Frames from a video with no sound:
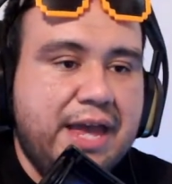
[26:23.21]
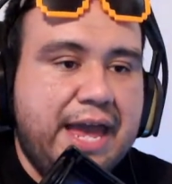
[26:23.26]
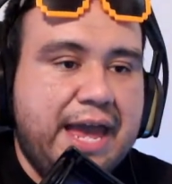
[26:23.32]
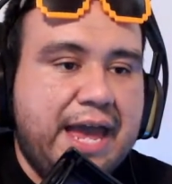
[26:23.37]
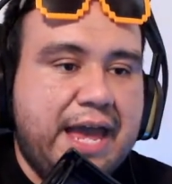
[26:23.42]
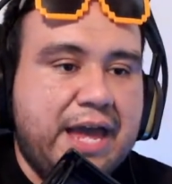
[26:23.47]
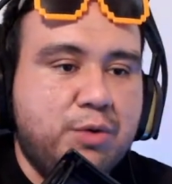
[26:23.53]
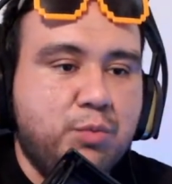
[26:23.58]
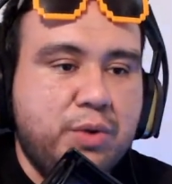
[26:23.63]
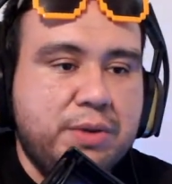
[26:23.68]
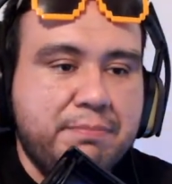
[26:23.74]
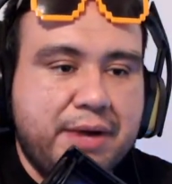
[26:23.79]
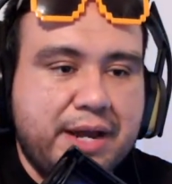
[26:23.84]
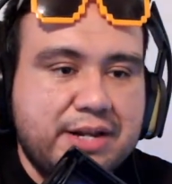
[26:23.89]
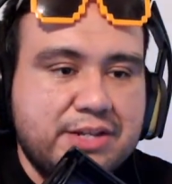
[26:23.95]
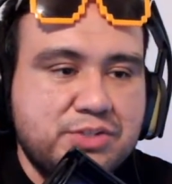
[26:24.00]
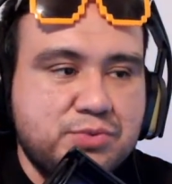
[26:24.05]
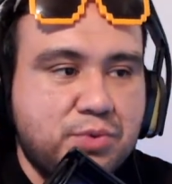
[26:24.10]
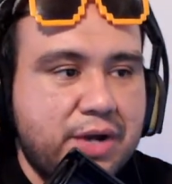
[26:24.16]
And we
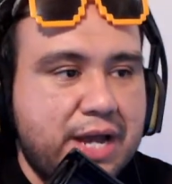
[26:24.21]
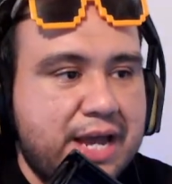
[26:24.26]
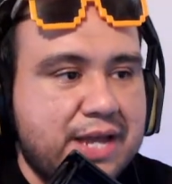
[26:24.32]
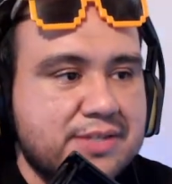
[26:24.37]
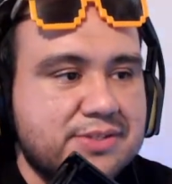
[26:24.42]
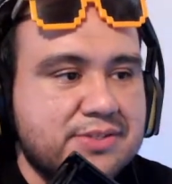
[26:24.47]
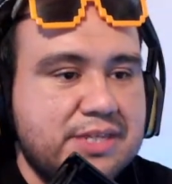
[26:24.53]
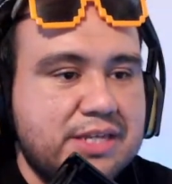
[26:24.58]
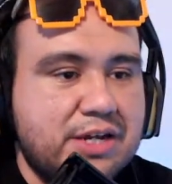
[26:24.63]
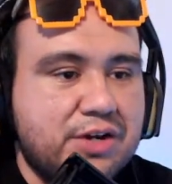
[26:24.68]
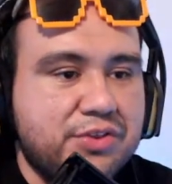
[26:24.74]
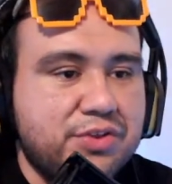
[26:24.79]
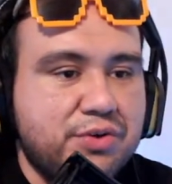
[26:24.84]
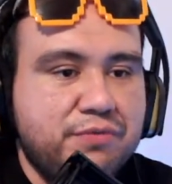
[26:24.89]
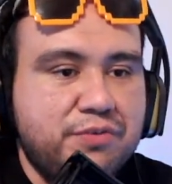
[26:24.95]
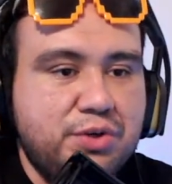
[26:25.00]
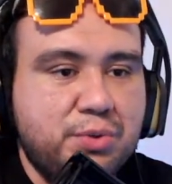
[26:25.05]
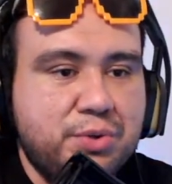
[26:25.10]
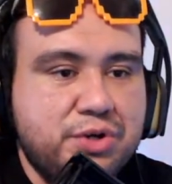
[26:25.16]
might as well ask the other
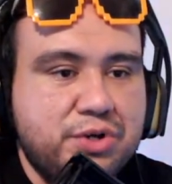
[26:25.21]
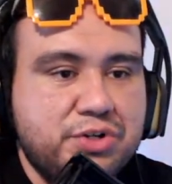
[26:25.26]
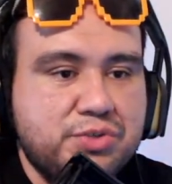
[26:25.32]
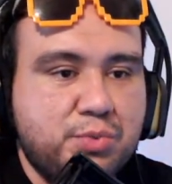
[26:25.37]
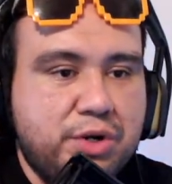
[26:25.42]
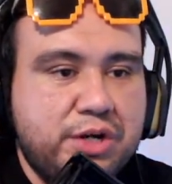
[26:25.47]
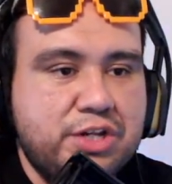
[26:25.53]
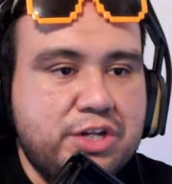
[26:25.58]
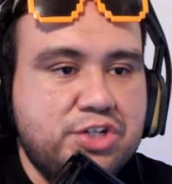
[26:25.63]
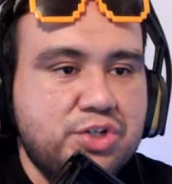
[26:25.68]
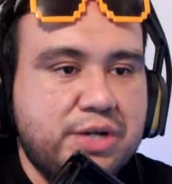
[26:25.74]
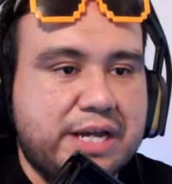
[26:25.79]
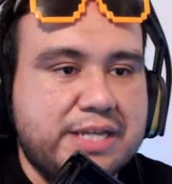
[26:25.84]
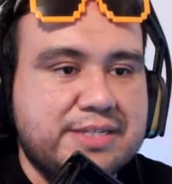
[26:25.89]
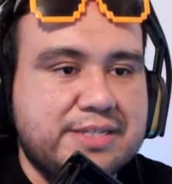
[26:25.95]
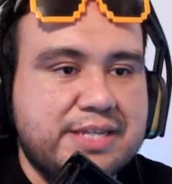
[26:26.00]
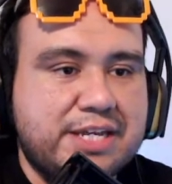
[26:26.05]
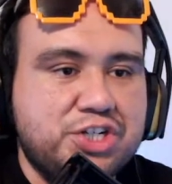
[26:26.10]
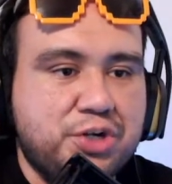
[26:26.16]
viewers, where did you
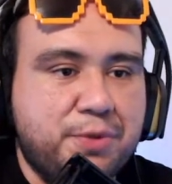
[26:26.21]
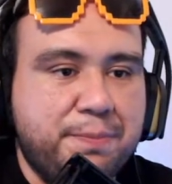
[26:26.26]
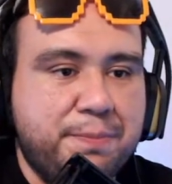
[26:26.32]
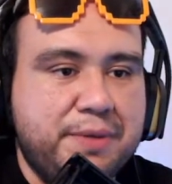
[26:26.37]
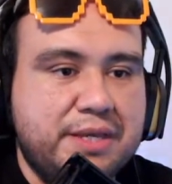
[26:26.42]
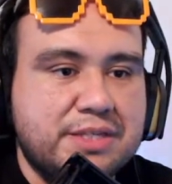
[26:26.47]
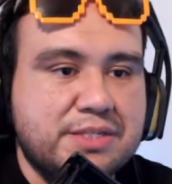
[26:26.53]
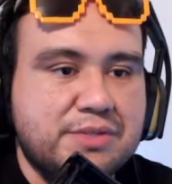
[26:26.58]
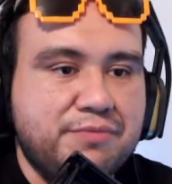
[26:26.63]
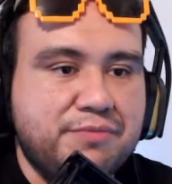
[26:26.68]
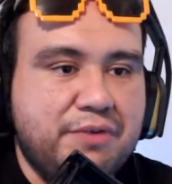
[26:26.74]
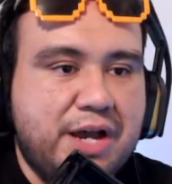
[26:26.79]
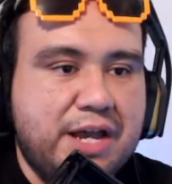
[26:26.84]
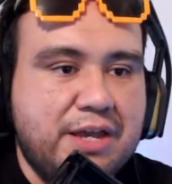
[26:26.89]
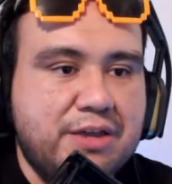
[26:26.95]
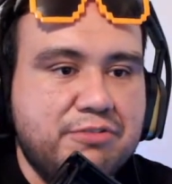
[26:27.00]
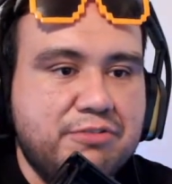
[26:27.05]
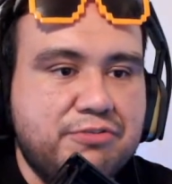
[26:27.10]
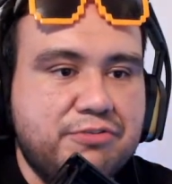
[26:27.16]
guys get your
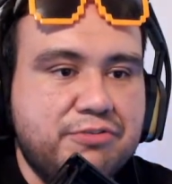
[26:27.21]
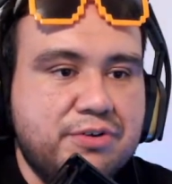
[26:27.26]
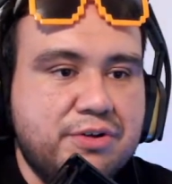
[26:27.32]
PS5?